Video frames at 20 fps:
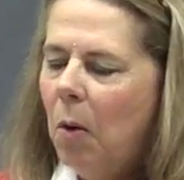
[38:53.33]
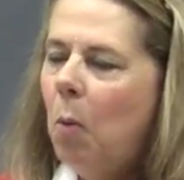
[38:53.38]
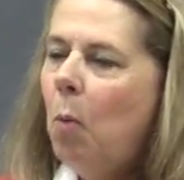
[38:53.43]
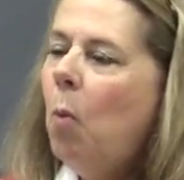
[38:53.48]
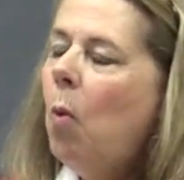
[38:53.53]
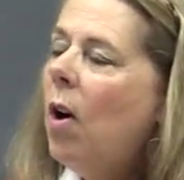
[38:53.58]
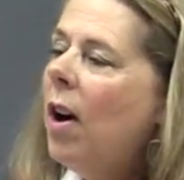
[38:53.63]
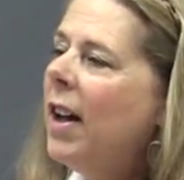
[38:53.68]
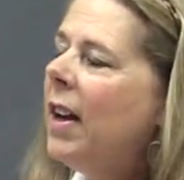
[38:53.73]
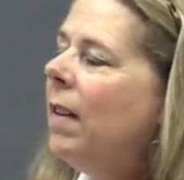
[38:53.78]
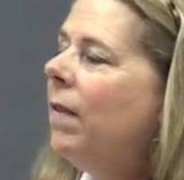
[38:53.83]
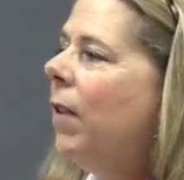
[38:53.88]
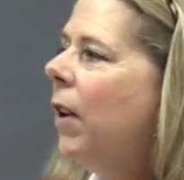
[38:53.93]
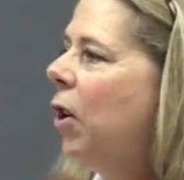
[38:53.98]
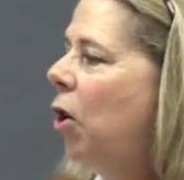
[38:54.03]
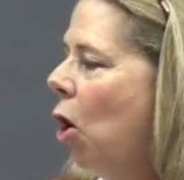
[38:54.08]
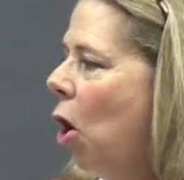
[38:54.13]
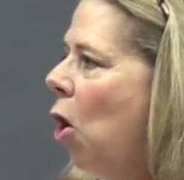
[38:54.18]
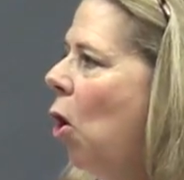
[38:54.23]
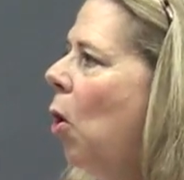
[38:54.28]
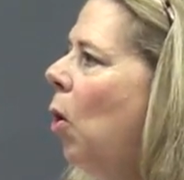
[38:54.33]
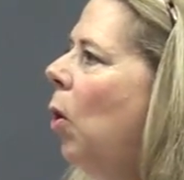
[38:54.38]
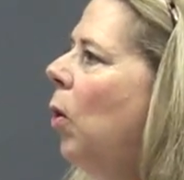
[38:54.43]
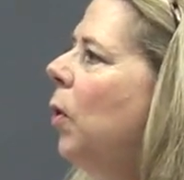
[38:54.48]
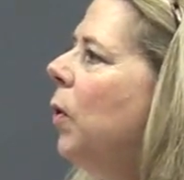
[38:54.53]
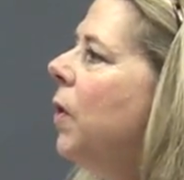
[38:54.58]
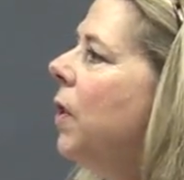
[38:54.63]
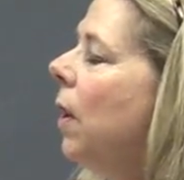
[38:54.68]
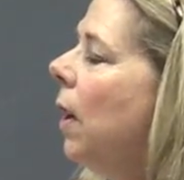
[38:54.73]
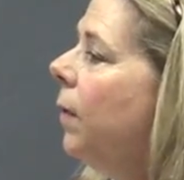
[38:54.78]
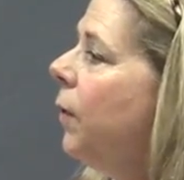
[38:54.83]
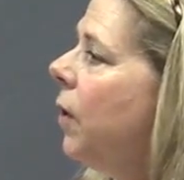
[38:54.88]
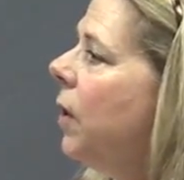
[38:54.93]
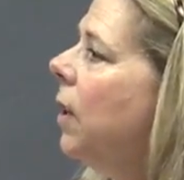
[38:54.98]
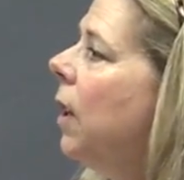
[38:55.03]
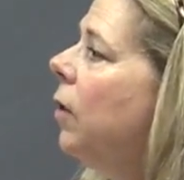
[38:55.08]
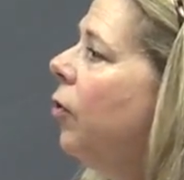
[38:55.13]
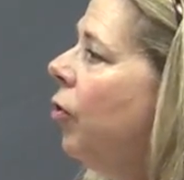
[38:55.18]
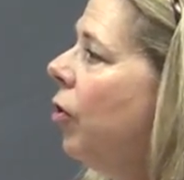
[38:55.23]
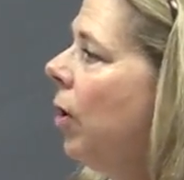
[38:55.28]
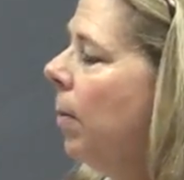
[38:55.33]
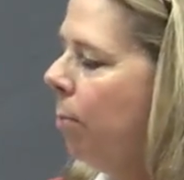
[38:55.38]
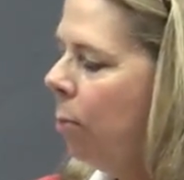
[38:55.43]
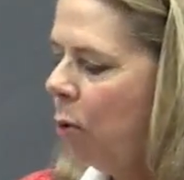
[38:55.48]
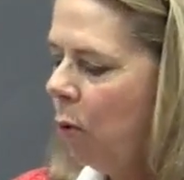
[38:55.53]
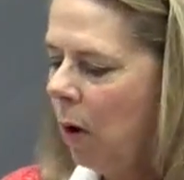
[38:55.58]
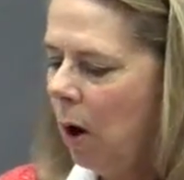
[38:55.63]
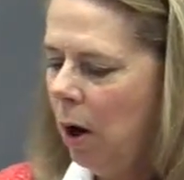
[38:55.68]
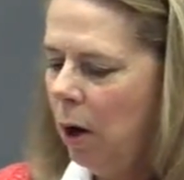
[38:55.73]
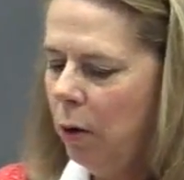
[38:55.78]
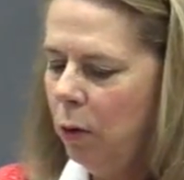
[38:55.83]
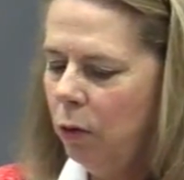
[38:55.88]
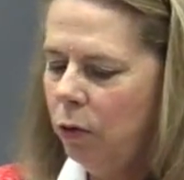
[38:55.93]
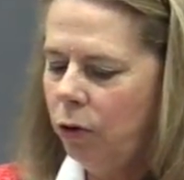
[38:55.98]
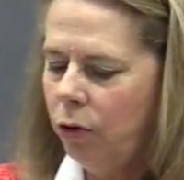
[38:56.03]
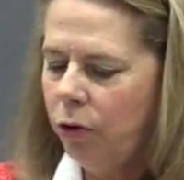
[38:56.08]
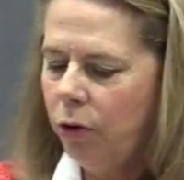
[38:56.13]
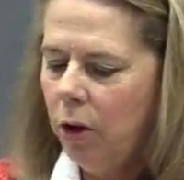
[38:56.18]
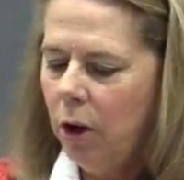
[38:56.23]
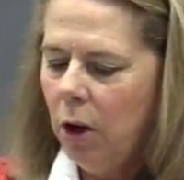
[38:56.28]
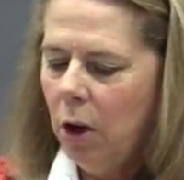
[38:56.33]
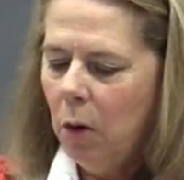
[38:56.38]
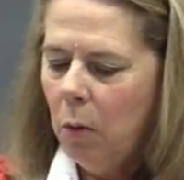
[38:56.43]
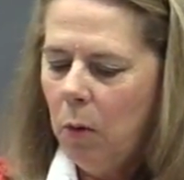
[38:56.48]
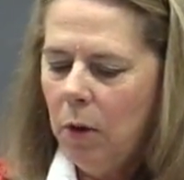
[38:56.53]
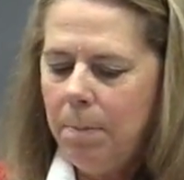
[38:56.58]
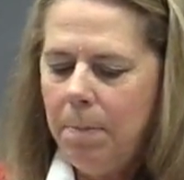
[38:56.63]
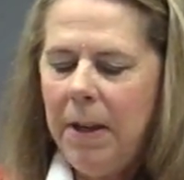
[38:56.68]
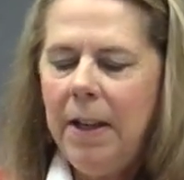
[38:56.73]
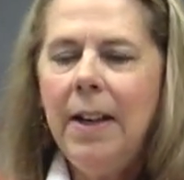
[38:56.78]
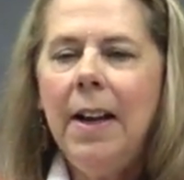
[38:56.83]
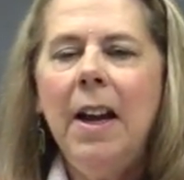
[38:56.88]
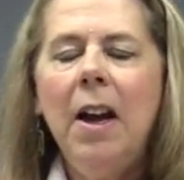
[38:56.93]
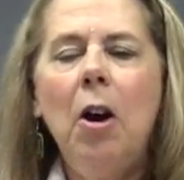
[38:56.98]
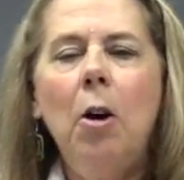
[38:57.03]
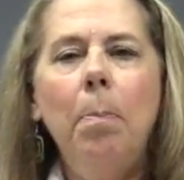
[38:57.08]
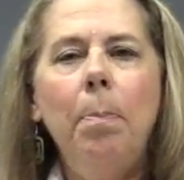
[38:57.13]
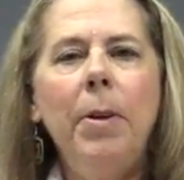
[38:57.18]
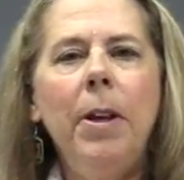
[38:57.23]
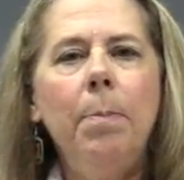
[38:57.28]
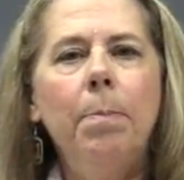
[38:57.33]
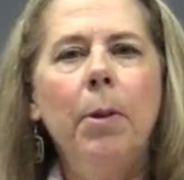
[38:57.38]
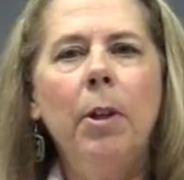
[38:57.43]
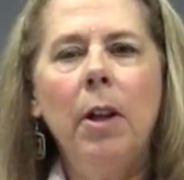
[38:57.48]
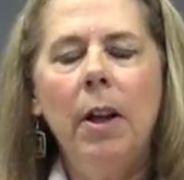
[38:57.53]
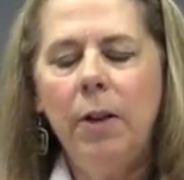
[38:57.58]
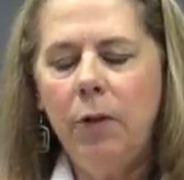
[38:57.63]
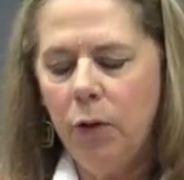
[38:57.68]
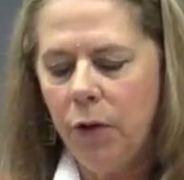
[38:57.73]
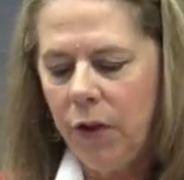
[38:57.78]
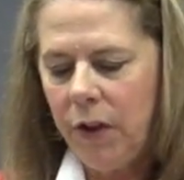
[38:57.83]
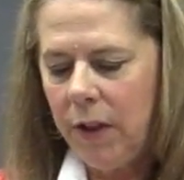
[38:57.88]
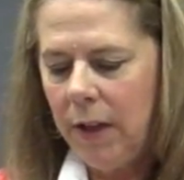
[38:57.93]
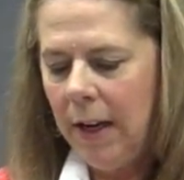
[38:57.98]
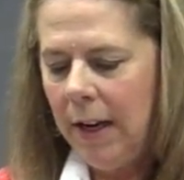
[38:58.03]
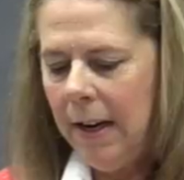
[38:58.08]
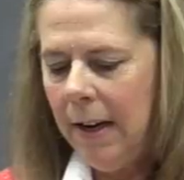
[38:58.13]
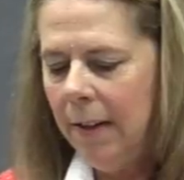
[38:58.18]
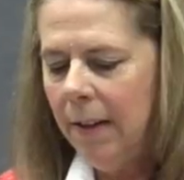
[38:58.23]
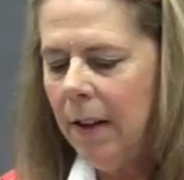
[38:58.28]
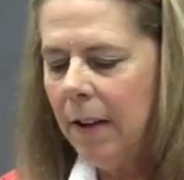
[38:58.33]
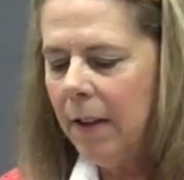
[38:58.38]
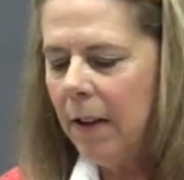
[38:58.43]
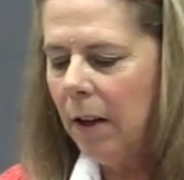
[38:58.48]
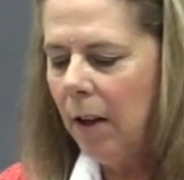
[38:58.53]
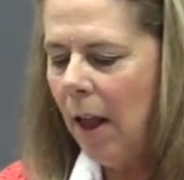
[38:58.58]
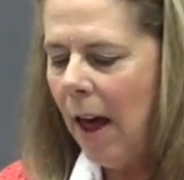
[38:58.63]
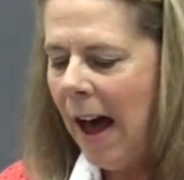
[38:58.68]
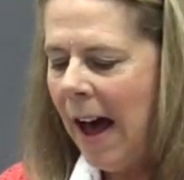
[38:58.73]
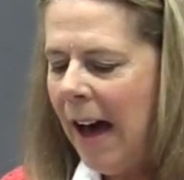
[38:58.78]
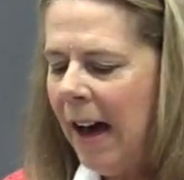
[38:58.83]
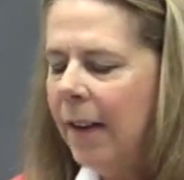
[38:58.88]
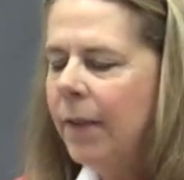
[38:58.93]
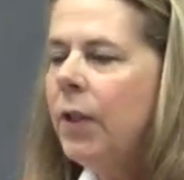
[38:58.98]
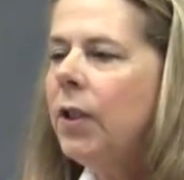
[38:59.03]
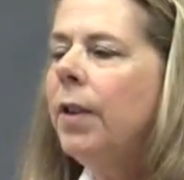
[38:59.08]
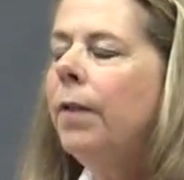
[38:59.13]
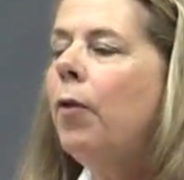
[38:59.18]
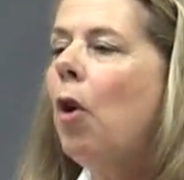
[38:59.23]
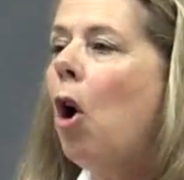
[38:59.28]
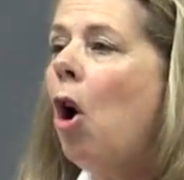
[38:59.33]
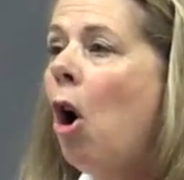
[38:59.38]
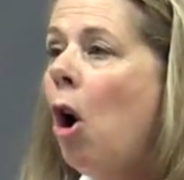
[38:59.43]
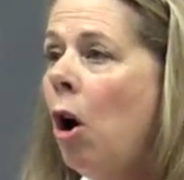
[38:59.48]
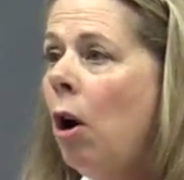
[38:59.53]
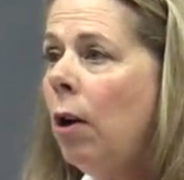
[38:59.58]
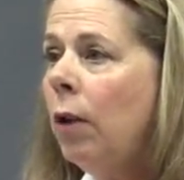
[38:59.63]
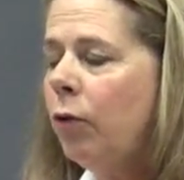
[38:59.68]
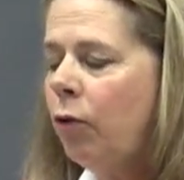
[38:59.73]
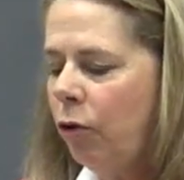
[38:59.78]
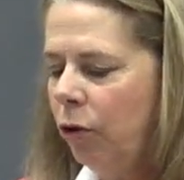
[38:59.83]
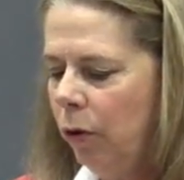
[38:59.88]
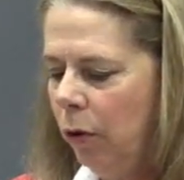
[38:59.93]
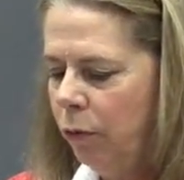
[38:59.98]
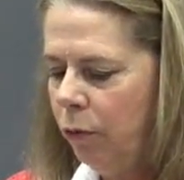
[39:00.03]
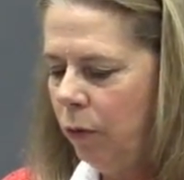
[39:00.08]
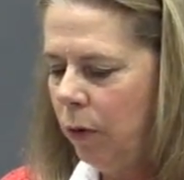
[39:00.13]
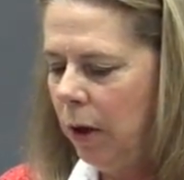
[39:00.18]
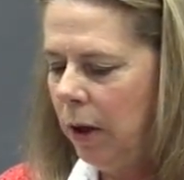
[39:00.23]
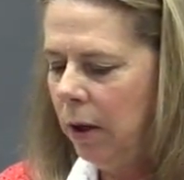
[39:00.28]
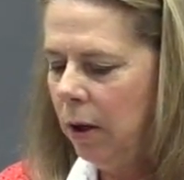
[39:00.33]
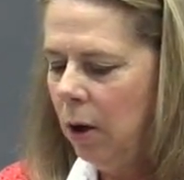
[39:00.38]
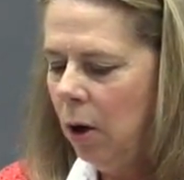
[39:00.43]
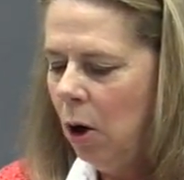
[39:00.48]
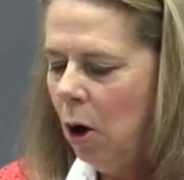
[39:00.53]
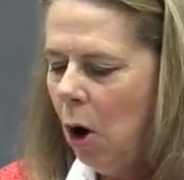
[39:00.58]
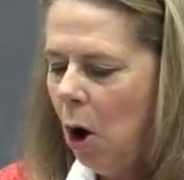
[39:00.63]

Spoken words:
One of the goals of such an approach would be to help people understand that the lives of all children